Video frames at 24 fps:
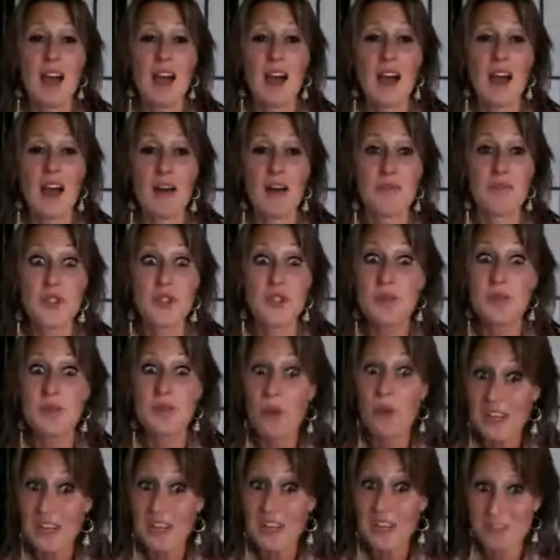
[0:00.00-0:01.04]
Um, this
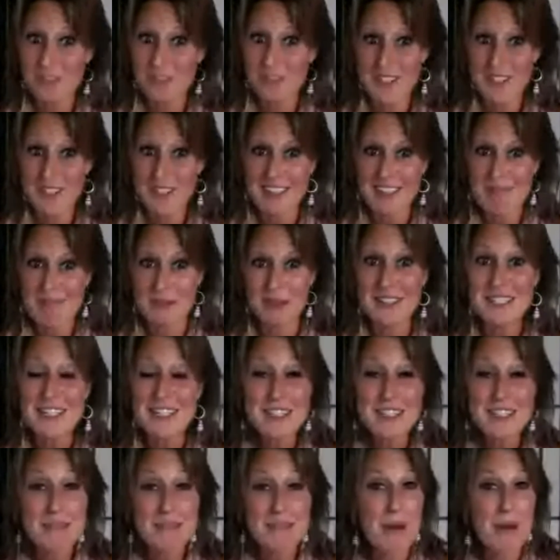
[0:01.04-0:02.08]
morning, for example,
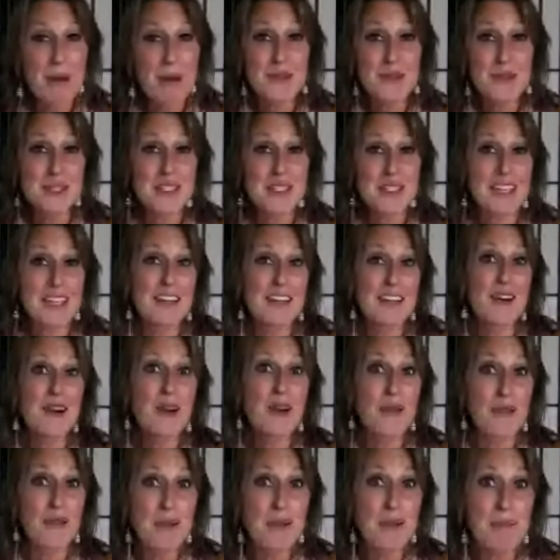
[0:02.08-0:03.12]
Lisa posted in
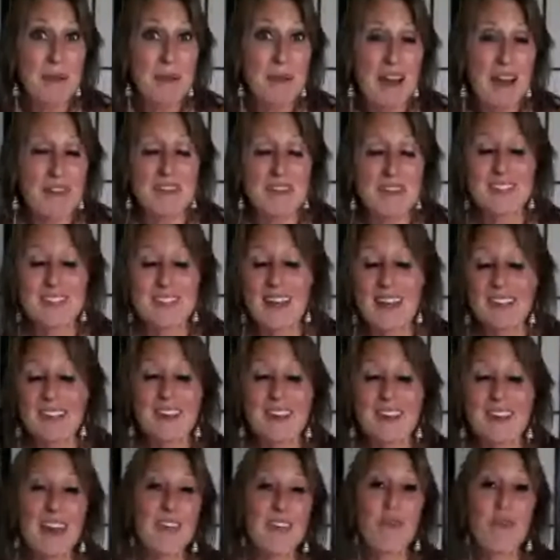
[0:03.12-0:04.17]
our group, I have a
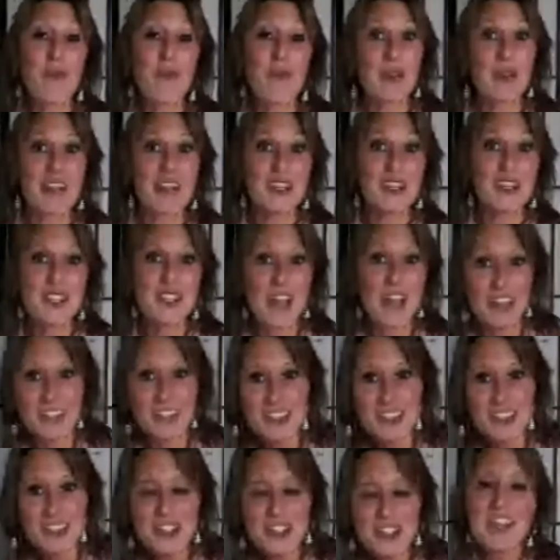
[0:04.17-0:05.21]
10K in 30 day
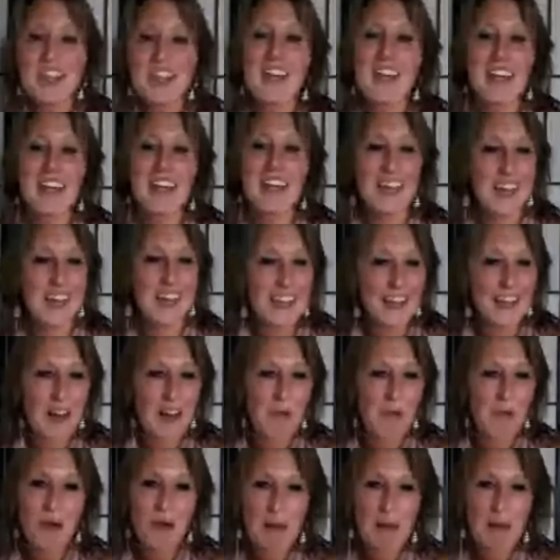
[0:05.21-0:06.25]
challenge. And
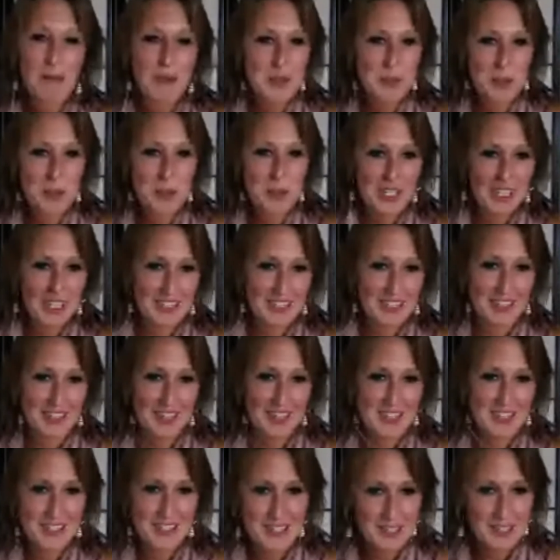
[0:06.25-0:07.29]
I woke up this morning
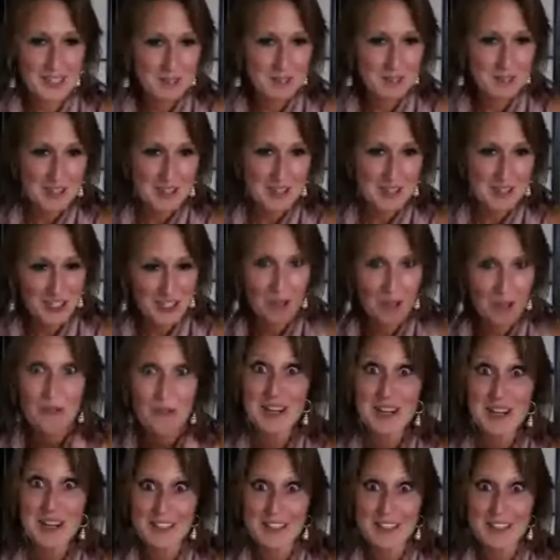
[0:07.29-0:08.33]
and I see this message and I'll
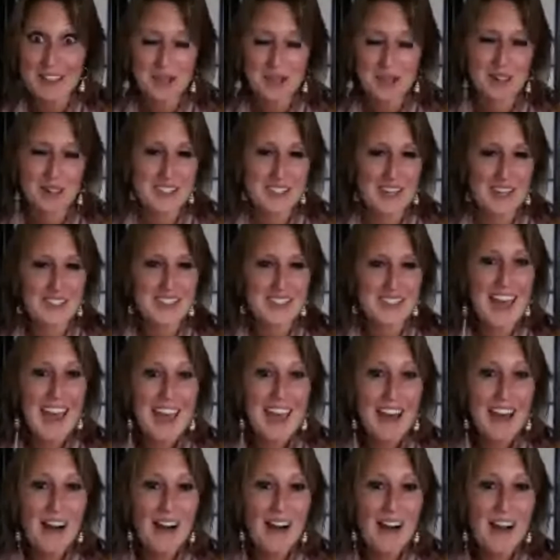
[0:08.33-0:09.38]
read it to you. It says, Hey
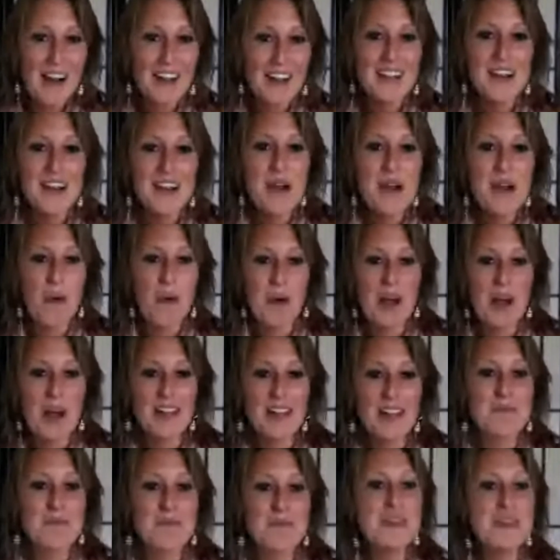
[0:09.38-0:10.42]
all, well,
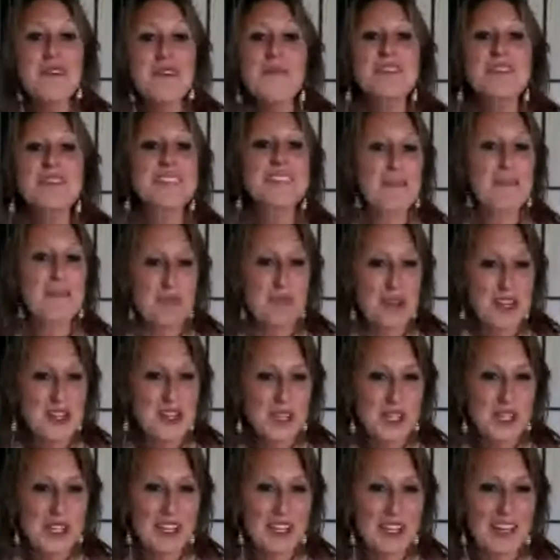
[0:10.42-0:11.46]
I'm here with a
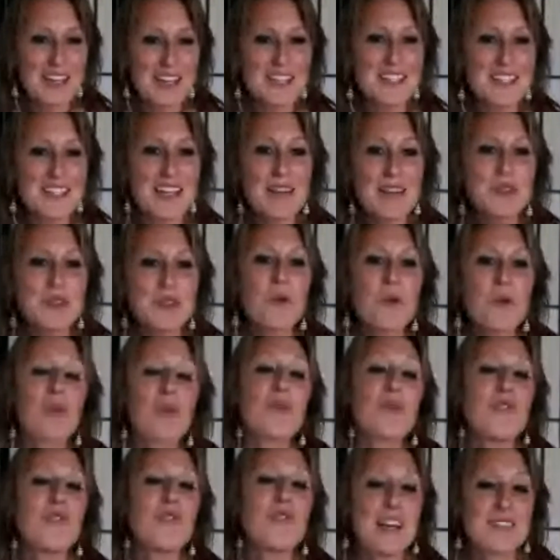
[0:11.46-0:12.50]
celebration. I signed up to work
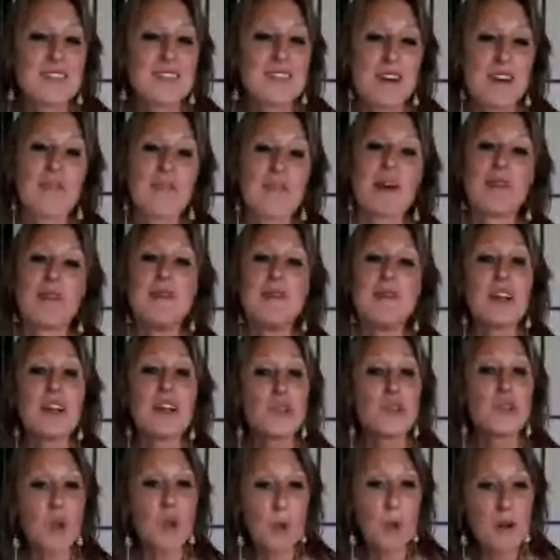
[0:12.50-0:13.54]
with Vanessa around mid
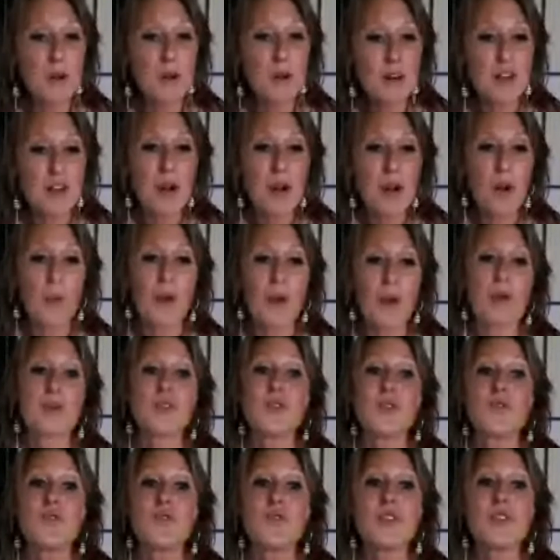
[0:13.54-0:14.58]
October when I
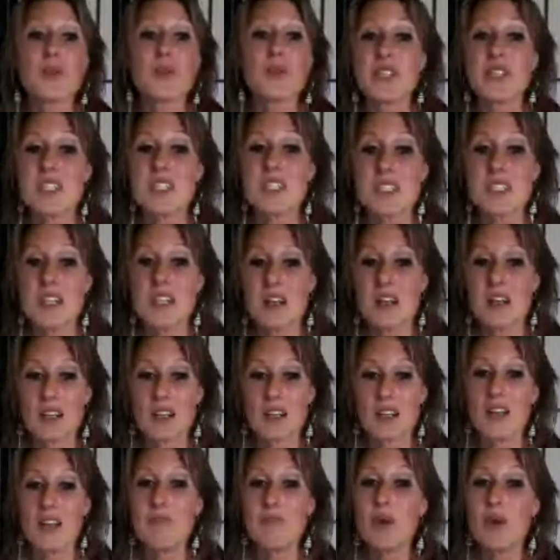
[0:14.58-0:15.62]
was feeling really stuck
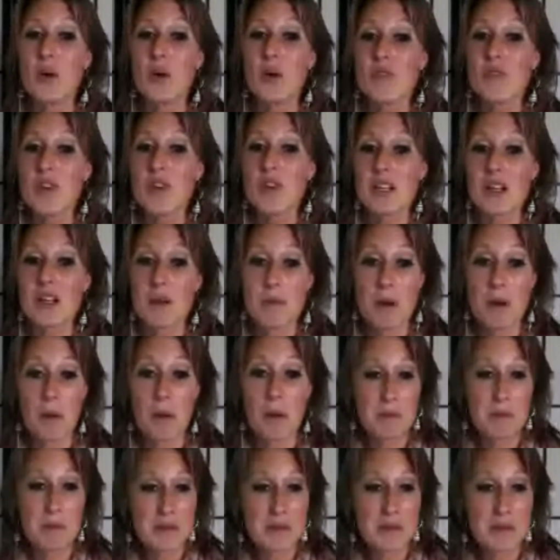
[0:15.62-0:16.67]
and unmotivated
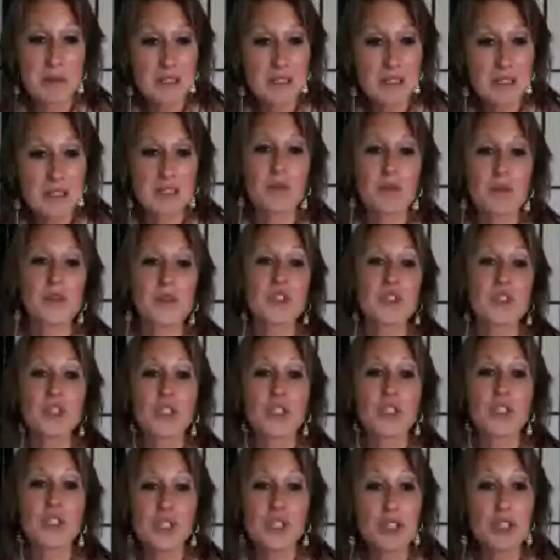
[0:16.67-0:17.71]
about my business. It
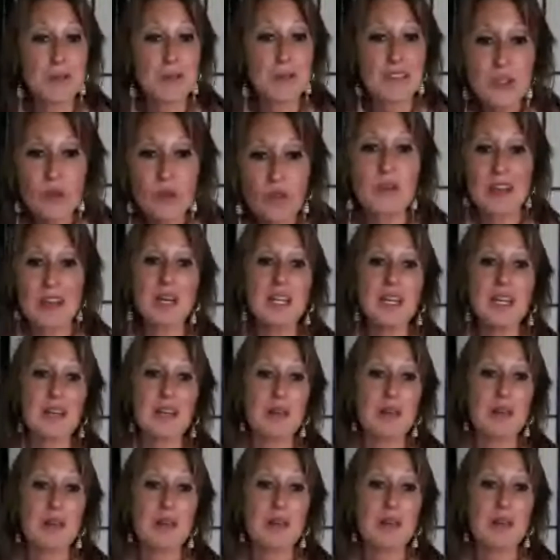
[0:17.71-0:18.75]
was such a big
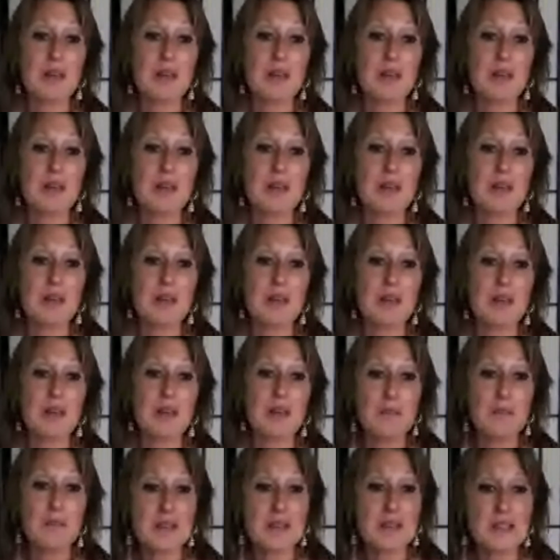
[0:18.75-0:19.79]
money in my business
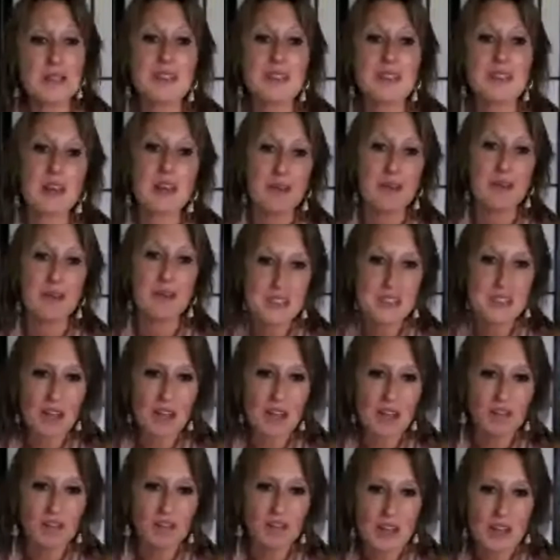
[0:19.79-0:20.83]
business and myself,
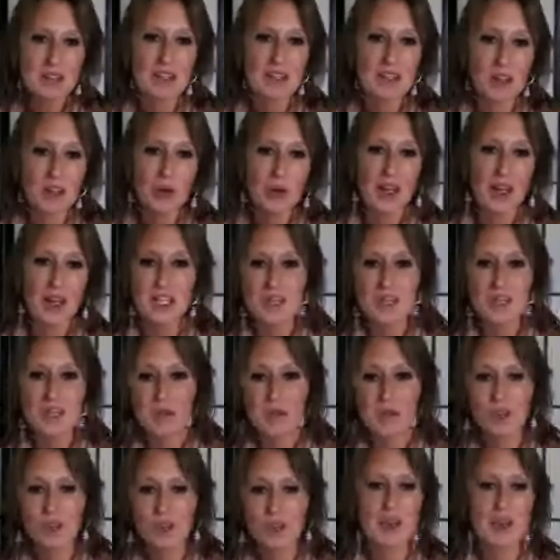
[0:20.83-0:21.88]
as I know it has been
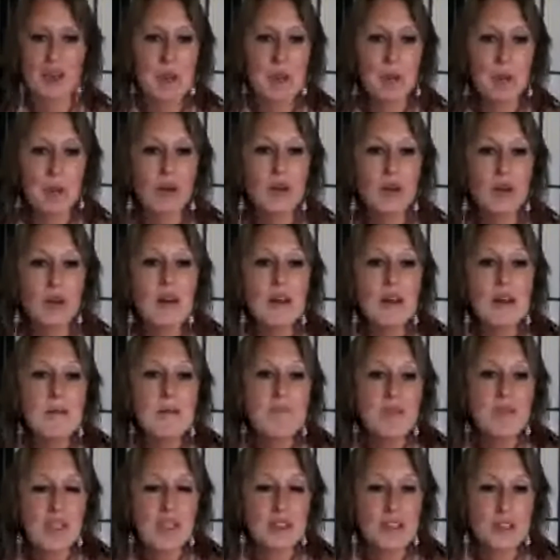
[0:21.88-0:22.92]
for many people
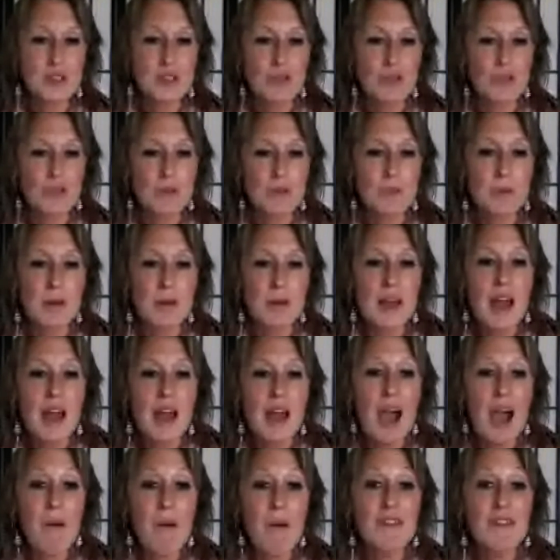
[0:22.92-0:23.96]
in this group.
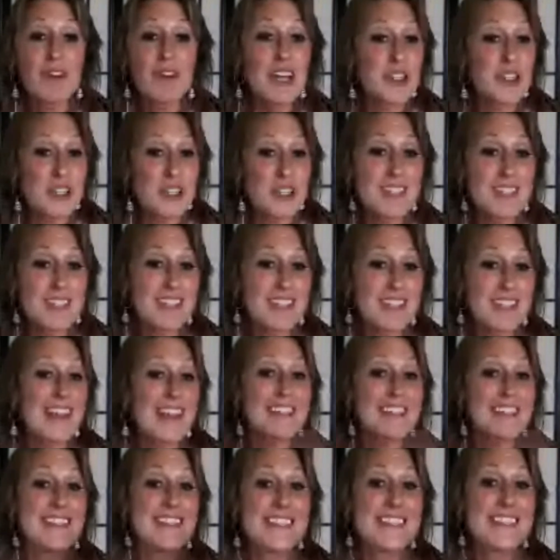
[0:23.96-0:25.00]
However, I just signed
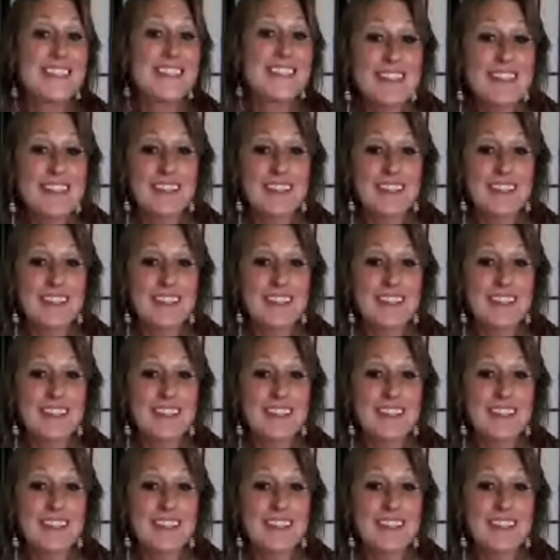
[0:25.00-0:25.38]
a deal.